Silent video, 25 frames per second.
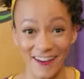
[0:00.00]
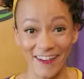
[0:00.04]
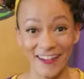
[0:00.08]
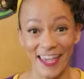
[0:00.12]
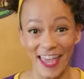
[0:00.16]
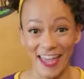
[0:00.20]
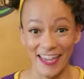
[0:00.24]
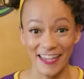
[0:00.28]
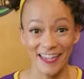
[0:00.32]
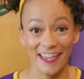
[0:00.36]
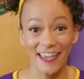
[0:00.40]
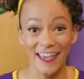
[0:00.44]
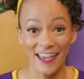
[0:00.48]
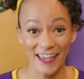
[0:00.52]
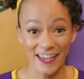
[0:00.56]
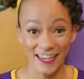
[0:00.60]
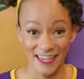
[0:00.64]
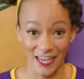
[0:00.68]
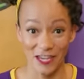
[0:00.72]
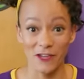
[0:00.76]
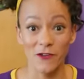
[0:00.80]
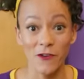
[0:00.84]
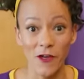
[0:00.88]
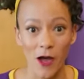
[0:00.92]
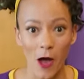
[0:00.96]
okay,
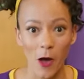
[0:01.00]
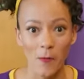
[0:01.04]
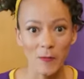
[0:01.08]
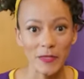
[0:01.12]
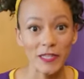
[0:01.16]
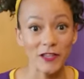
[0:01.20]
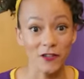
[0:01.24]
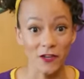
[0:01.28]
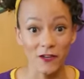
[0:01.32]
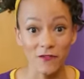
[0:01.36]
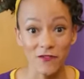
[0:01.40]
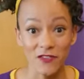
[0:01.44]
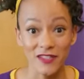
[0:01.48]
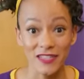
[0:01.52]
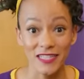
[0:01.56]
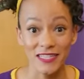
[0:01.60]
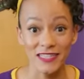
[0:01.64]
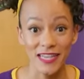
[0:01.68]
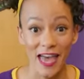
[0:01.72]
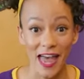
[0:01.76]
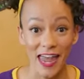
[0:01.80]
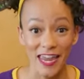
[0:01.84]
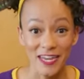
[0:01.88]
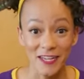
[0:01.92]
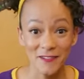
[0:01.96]
can you help me look for
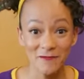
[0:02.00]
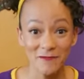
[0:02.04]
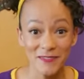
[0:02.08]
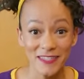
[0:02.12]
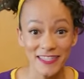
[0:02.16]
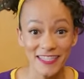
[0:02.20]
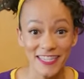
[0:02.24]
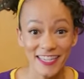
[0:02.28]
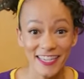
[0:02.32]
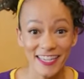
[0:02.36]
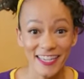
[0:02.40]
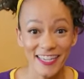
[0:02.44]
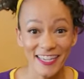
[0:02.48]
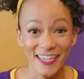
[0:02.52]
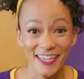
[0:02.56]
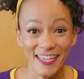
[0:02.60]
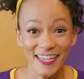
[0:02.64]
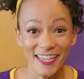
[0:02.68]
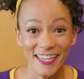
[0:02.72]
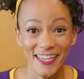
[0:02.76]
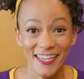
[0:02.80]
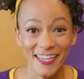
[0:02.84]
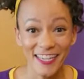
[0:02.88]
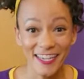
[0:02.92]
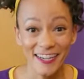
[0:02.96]
these items?
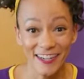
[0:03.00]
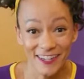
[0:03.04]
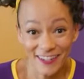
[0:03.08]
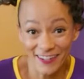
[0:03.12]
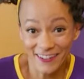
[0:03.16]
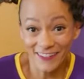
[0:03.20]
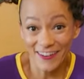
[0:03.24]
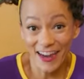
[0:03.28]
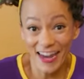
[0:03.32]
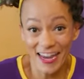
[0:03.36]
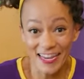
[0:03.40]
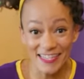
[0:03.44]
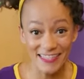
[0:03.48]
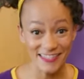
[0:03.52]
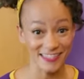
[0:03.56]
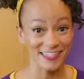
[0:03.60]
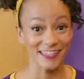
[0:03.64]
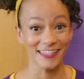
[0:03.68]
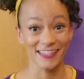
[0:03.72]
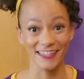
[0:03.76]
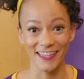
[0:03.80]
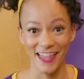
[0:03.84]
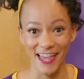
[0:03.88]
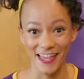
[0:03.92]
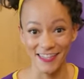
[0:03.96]

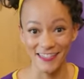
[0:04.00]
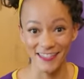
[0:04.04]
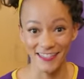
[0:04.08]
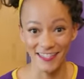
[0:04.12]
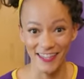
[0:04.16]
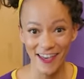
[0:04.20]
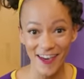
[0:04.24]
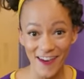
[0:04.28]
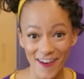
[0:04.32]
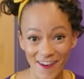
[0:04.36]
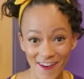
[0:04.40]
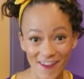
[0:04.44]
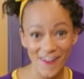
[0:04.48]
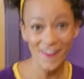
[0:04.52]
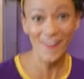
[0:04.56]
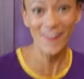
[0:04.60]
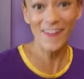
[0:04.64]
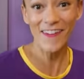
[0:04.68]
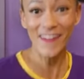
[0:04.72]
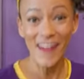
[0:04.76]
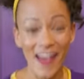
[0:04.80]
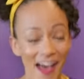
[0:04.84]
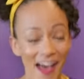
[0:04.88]
Great, let's go.